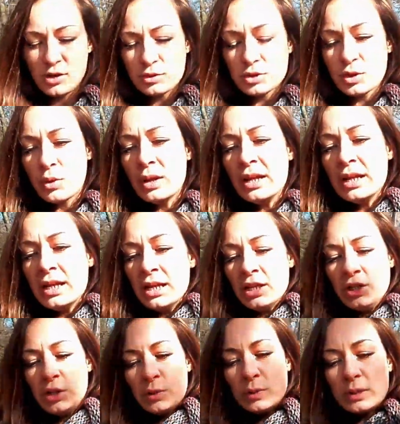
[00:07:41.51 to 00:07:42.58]
So
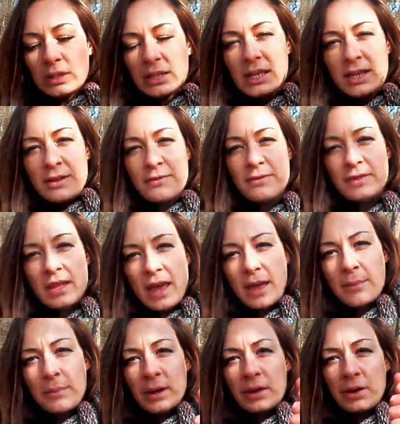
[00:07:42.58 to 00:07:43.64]
you will give
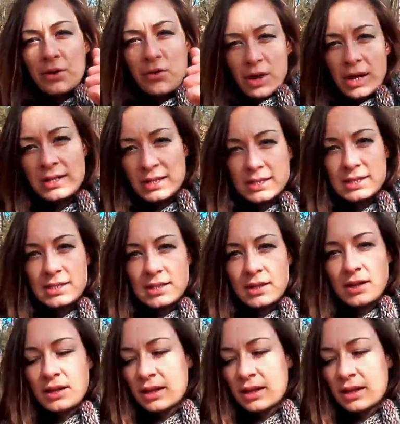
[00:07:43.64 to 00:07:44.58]
them credit.